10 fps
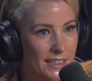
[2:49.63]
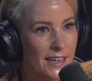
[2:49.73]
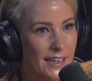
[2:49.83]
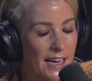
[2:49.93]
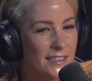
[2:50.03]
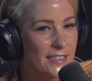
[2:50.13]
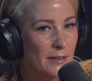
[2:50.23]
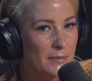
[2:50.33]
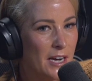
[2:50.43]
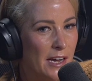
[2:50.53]
Yeah, and
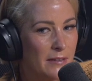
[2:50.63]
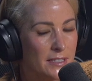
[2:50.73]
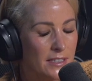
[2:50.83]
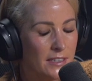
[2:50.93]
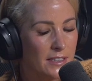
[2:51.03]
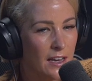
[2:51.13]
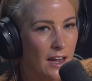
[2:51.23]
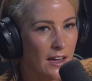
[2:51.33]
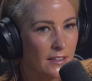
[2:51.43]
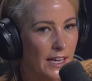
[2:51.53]
sometimes
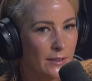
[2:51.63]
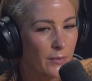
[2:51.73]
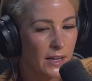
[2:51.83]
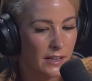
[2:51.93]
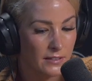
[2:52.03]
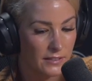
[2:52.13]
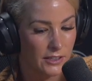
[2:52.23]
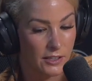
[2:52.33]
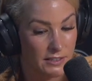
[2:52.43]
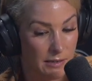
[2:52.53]
like,
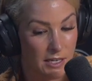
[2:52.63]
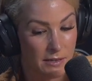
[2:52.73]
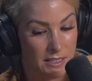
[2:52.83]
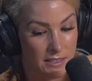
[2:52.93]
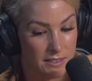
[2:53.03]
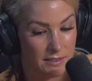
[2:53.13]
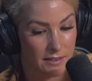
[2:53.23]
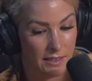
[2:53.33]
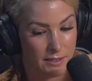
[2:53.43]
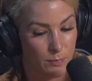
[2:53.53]
you know, sometimes
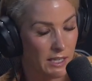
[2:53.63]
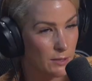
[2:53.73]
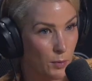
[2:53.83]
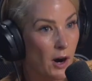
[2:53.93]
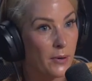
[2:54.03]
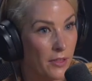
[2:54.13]
it's proper